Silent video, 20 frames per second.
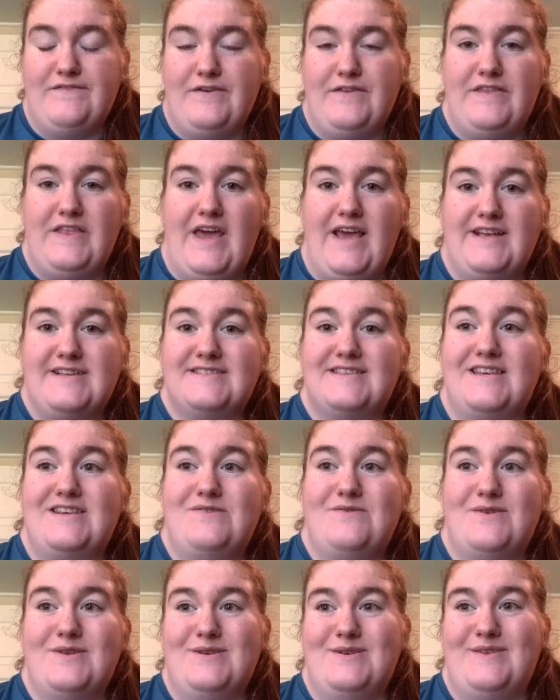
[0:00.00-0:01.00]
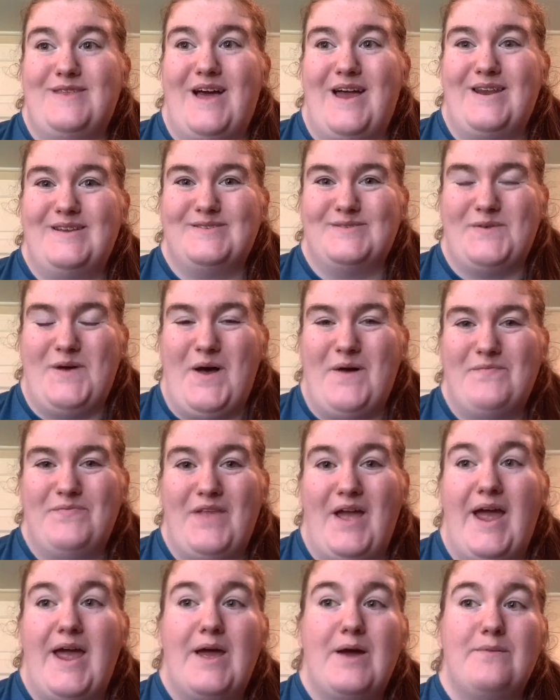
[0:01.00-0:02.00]
and different things, then you can do that as
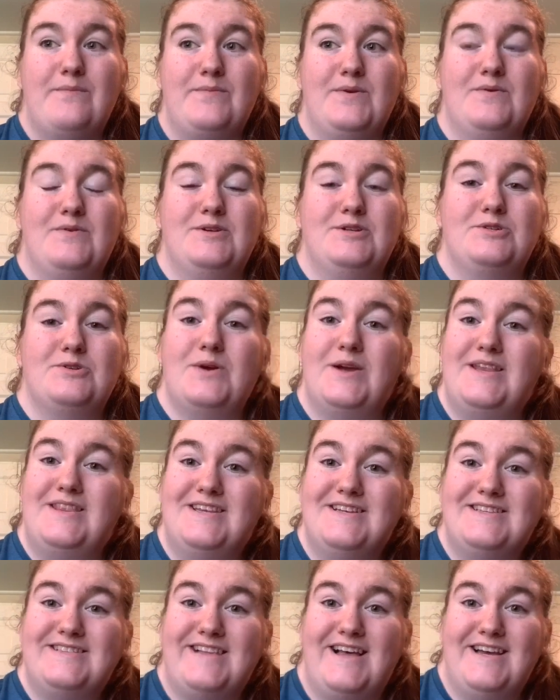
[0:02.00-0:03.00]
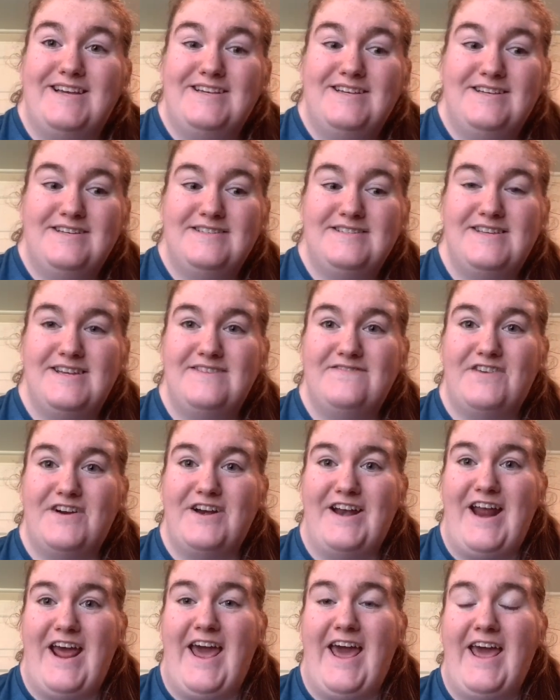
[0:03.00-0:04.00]
well. I hope you enjoyed this
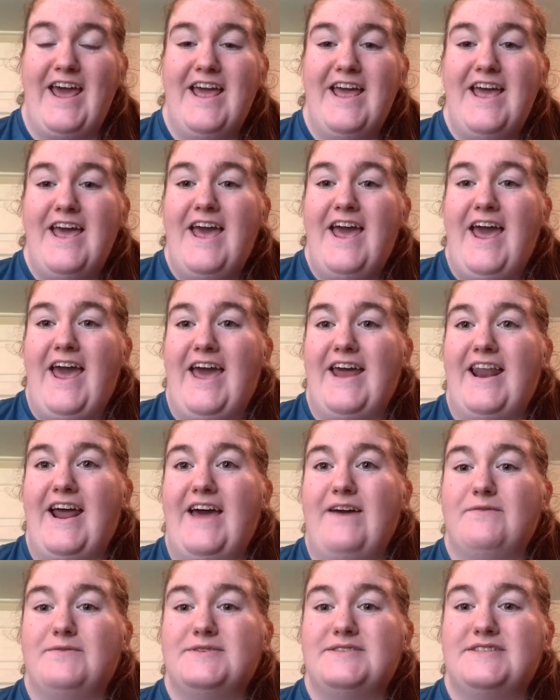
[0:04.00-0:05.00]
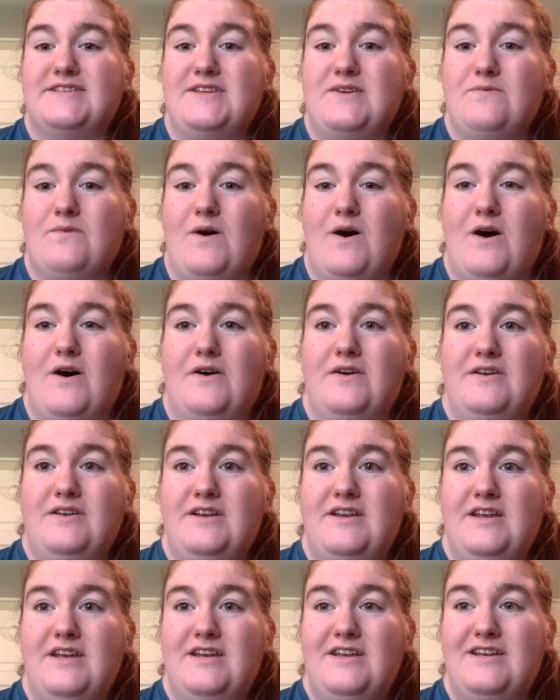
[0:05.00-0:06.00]
lesson for today, and I will see you
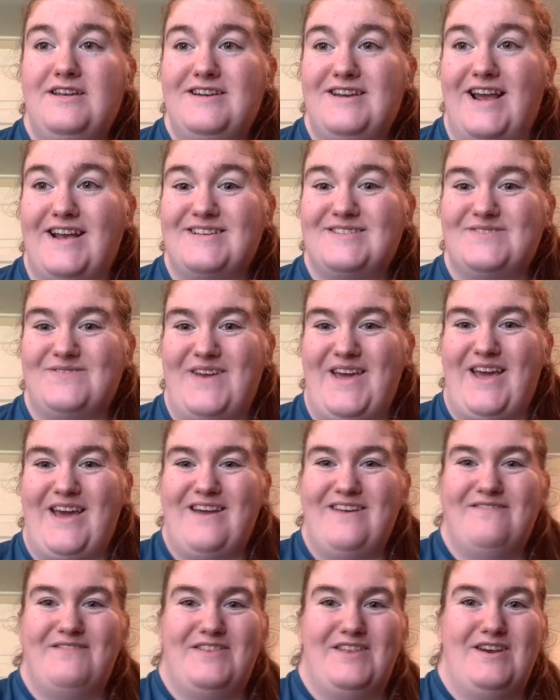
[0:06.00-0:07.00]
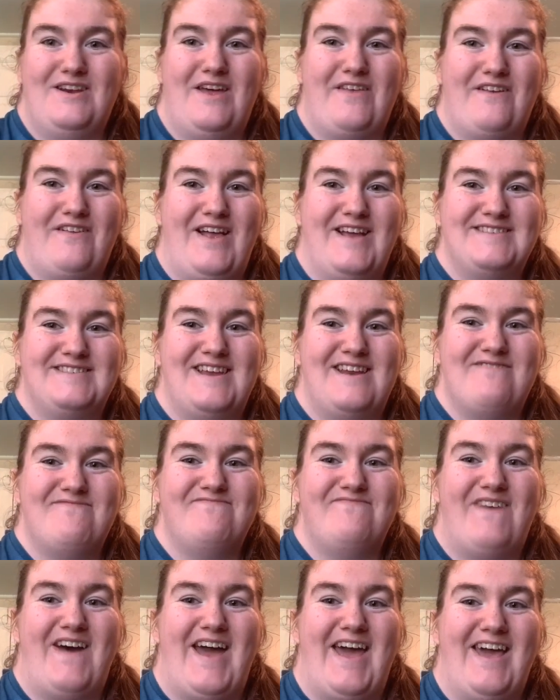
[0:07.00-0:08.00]
all next week with another
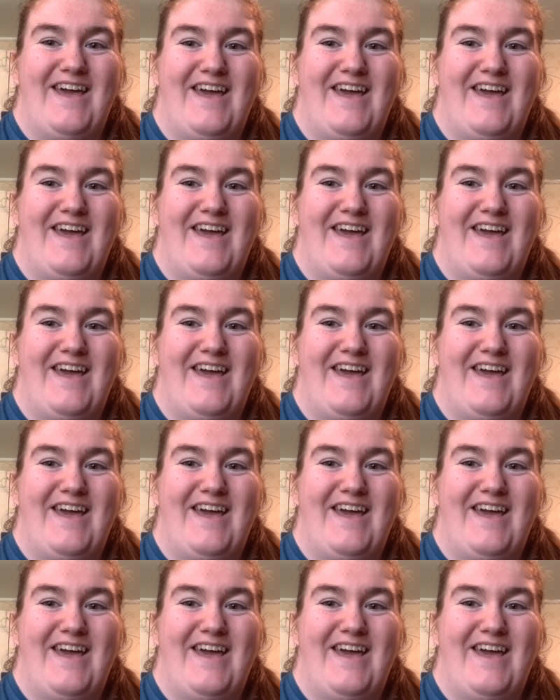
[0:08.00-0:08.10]
lesson.